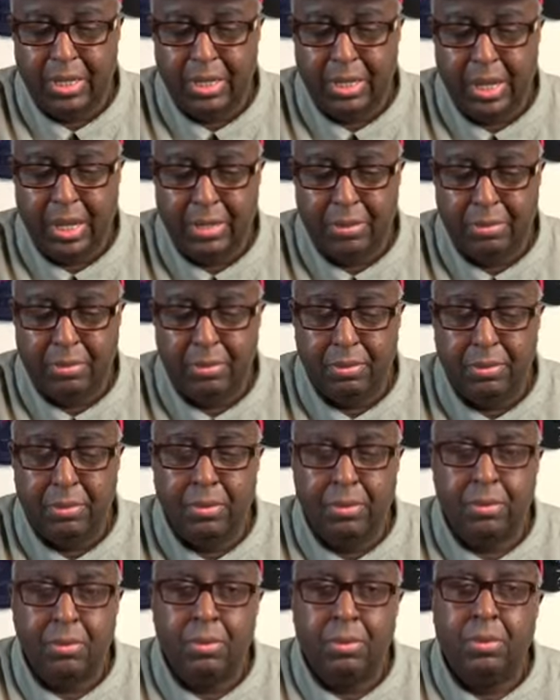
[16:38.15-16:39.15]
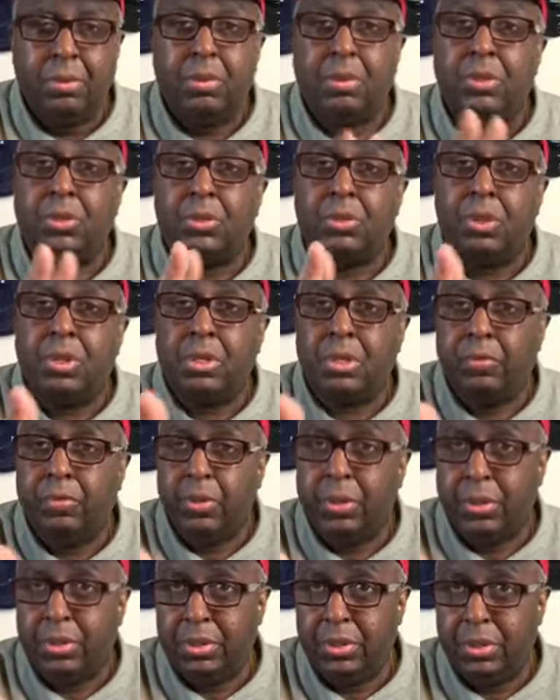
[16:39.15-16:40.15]
that. Constructive
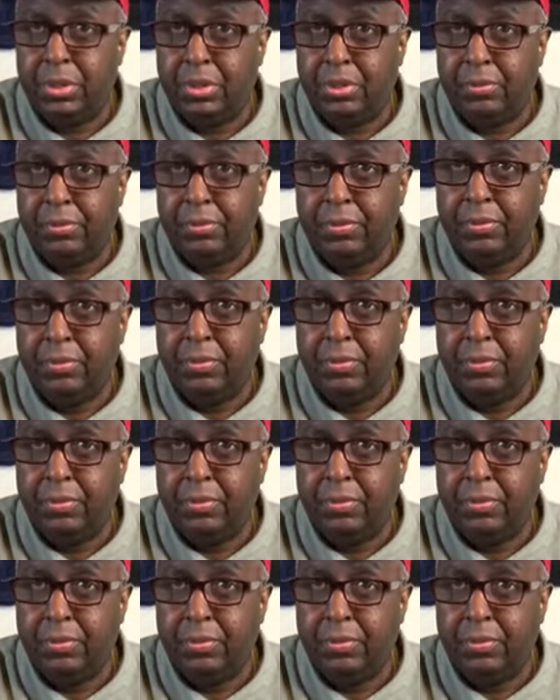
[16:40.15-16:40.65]
criticism.